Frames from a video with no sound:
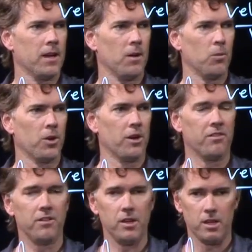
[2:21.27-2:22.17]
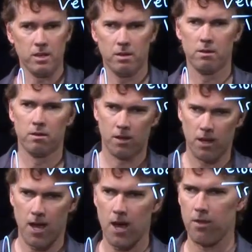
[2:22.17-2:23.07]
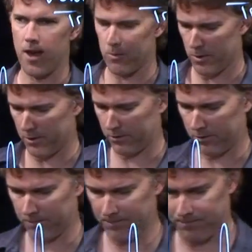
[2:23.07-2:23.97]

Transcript: And we're going to see how that works.